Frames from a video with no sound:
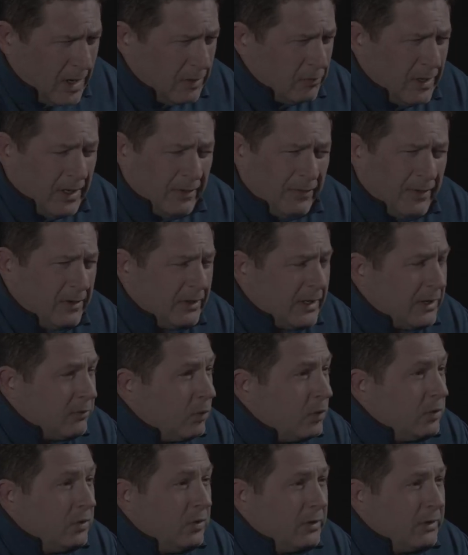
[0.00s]
when I went out there, like
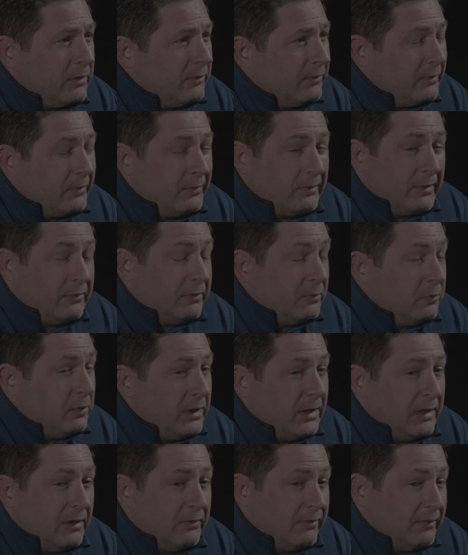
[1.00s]
we're looking for stuff and
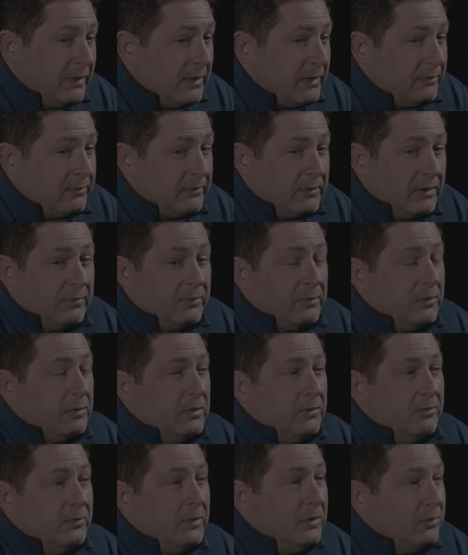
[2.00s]
we can't find stuff,
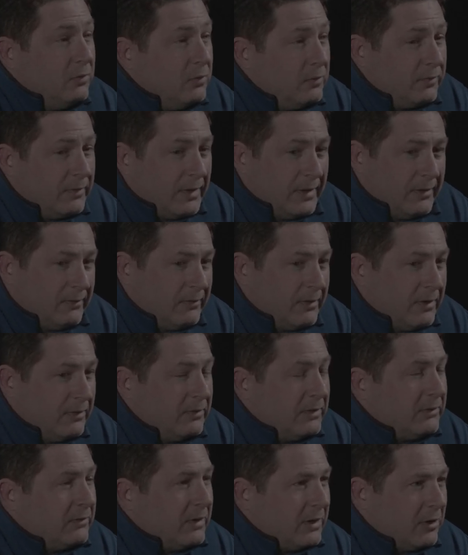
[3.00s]
or if we do find
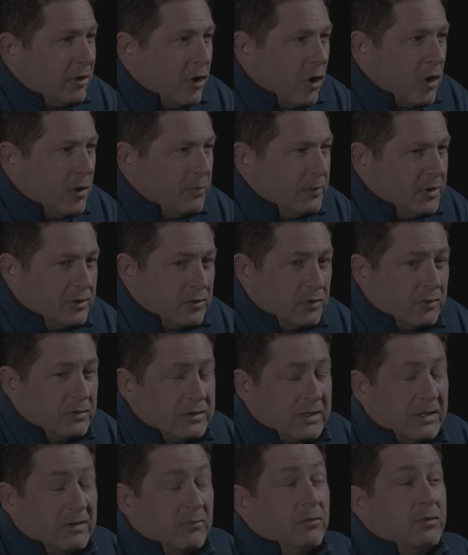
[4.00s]
stuff, it's like garbage or
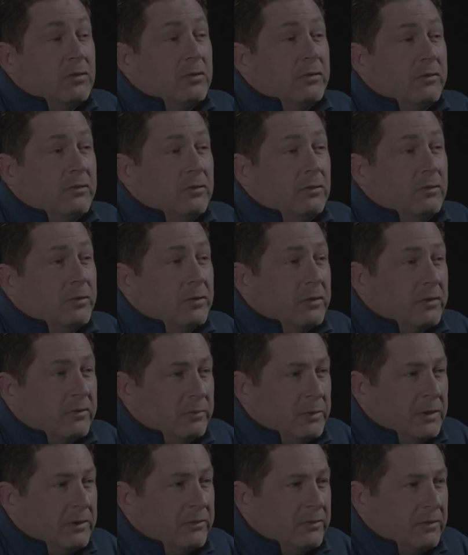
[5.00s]
it's like real super
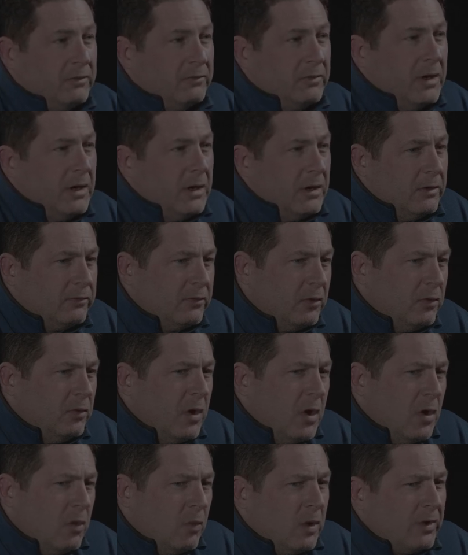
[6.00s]
expensive.
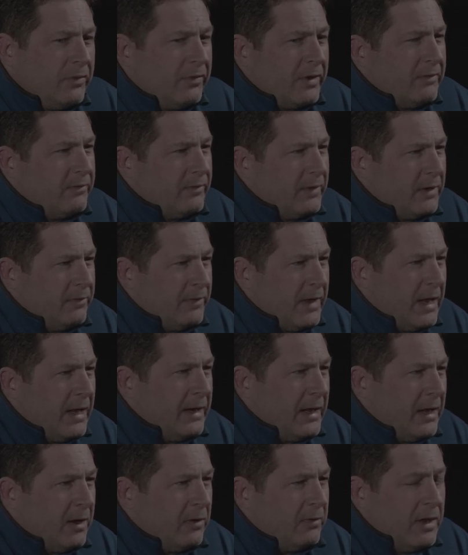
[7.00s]
So once I found
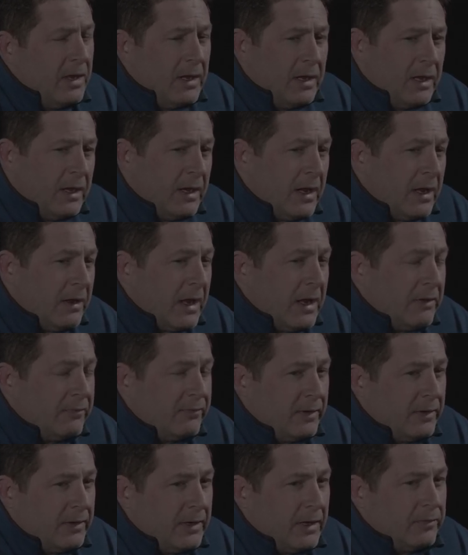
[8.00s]
that out, and I, I
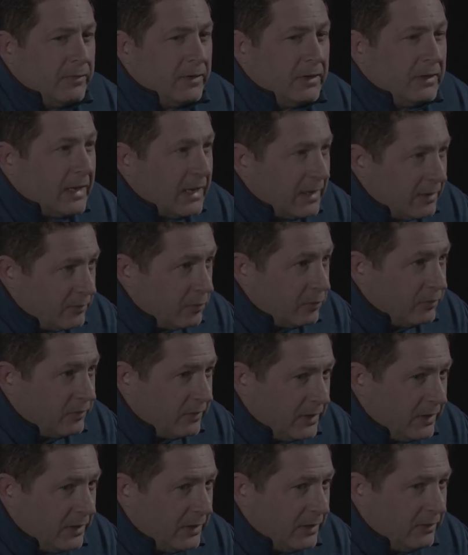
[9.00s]
found out that a lot of
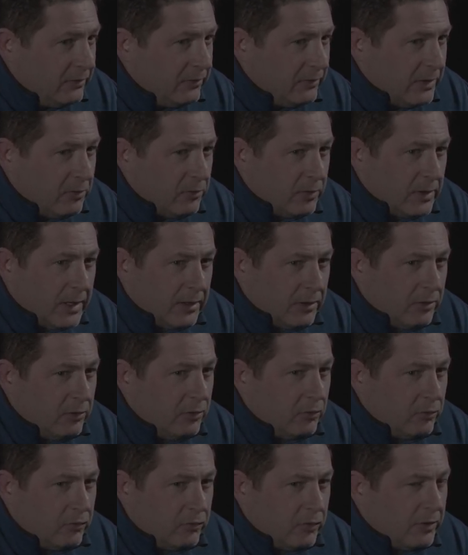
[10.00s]
those kids, they were like
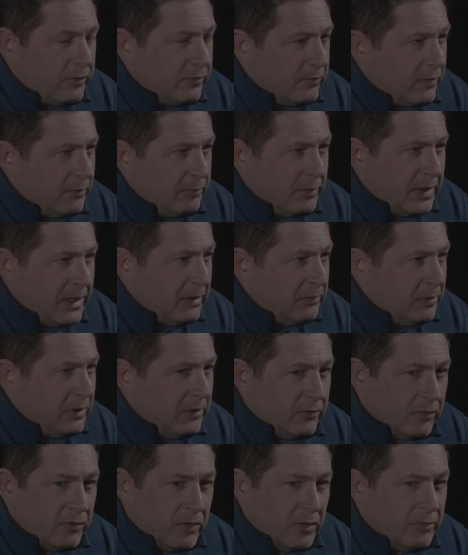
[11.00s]
you know trust fund
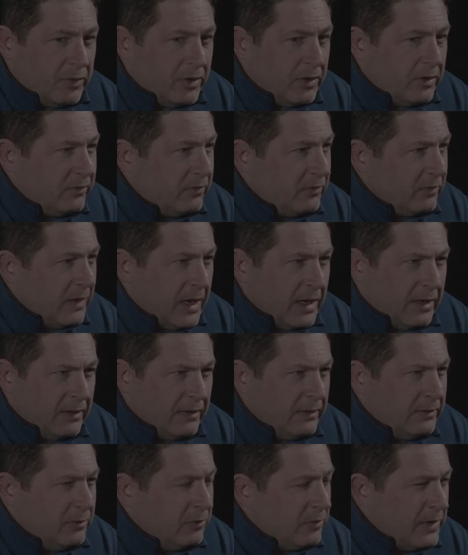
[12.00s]
babies, or their parents had
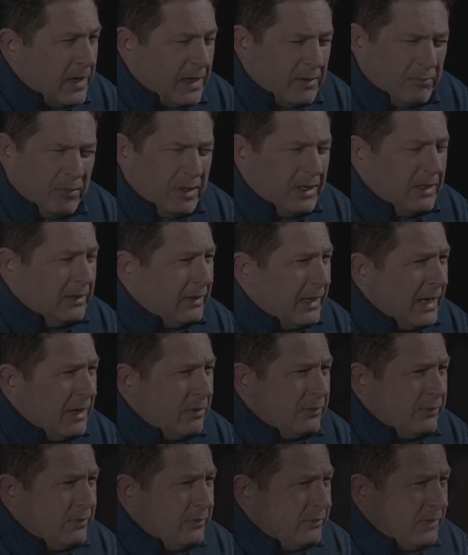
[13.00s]
a you know they had big
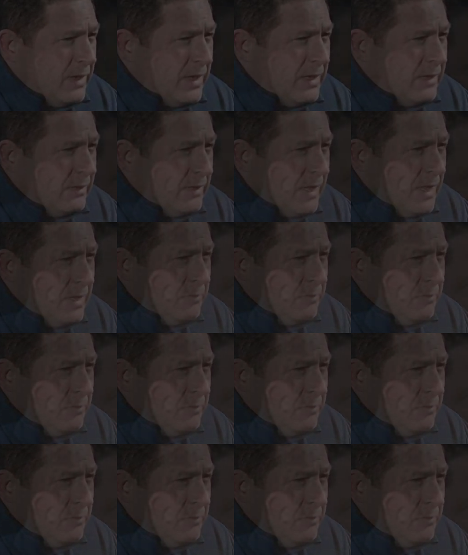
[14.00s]
allowances, they had a